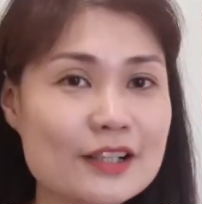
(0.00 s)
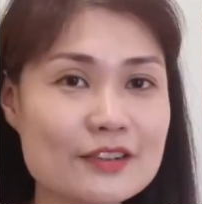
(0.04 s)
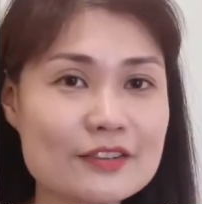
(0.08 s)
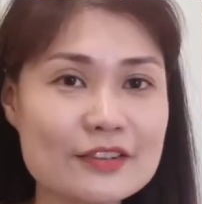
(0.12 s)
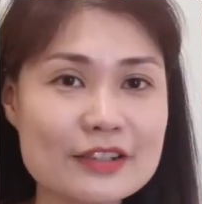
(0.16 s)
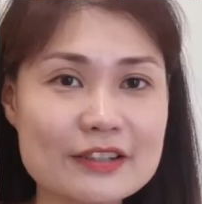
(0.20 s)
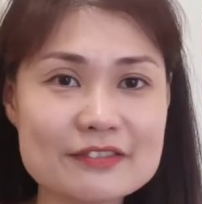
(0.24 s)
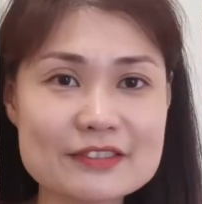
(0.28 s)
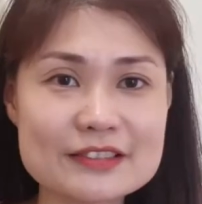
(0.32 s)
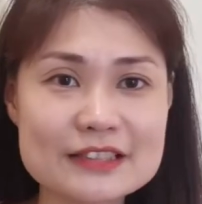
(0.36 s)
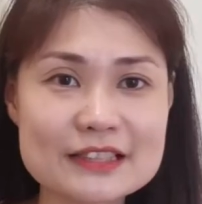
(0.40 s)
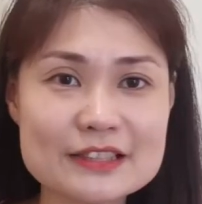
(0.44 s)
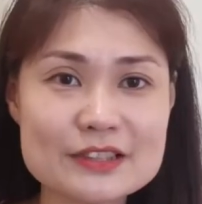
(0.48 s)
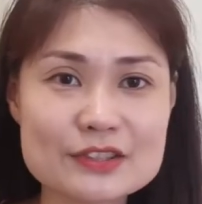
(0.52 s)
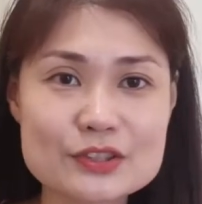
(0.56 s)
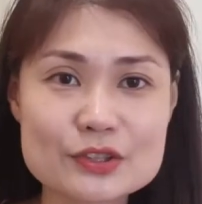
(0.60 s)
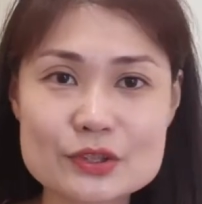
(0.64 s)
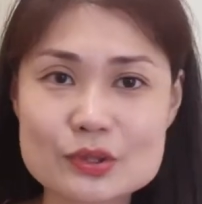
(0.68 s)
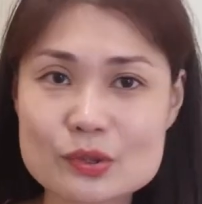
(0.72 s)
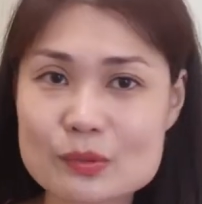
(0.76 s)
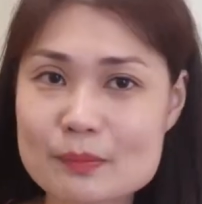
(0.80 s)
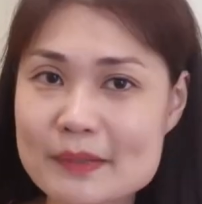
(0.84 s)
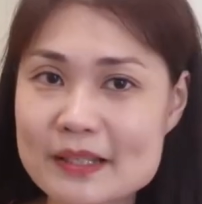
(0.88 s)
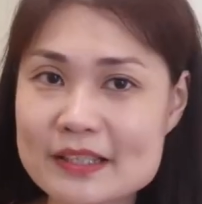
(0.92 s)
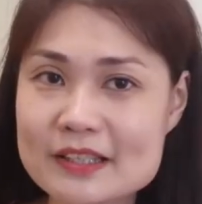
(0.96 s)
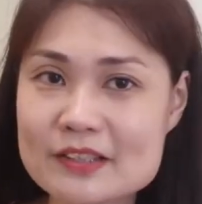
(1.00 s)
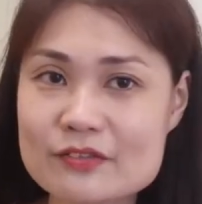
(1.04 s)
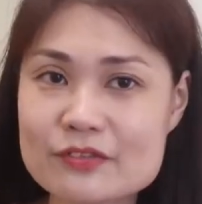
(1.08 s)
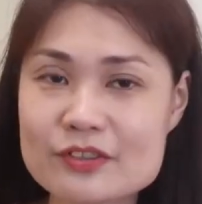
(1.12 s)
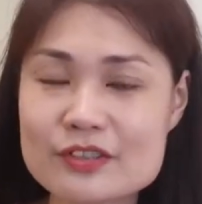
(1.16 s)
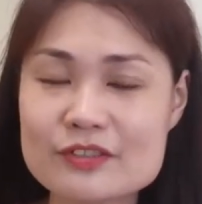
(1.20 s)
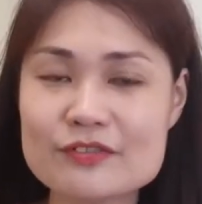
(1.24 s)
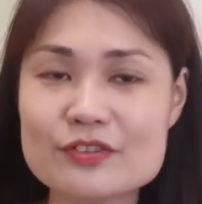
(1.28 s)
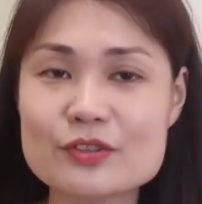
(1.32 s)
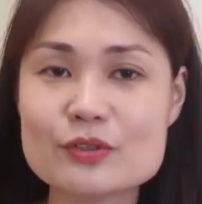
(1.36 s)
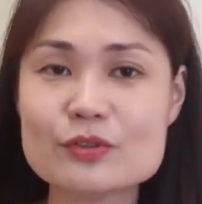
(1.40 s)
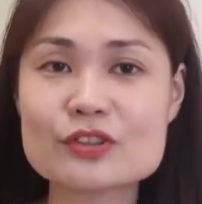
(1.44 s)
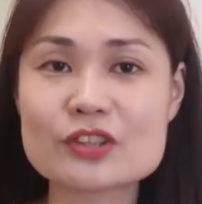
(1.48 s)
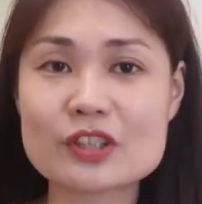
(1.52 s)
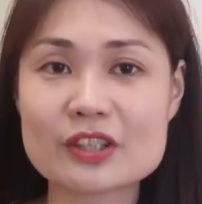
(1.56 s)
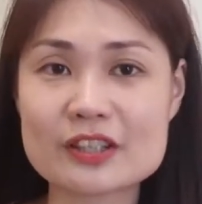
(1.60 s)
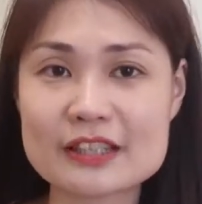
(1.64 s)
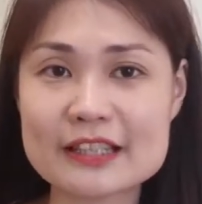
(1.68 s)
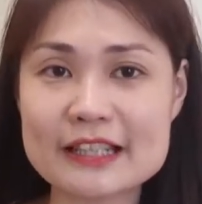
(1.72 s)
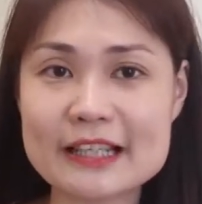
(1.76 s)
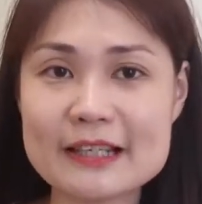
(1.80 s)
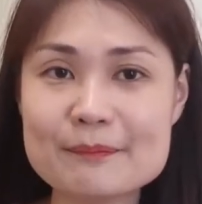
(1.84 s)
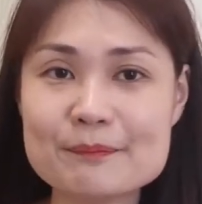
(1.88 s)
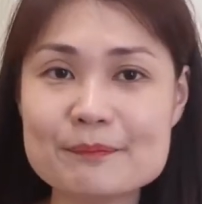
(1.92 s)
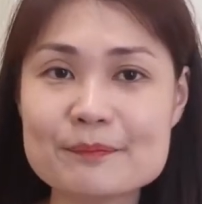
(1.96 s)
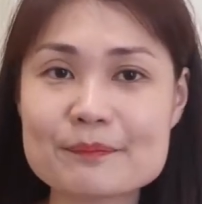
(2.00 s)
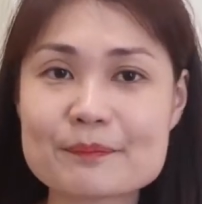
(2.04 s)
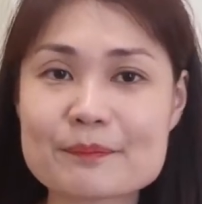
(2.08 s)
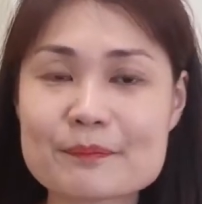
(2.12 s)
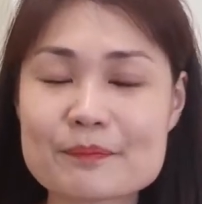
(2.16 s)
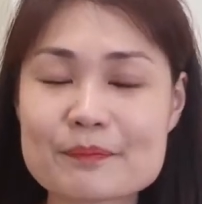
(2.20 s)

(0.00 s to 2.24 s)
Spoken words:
You have seen so many reviews on them.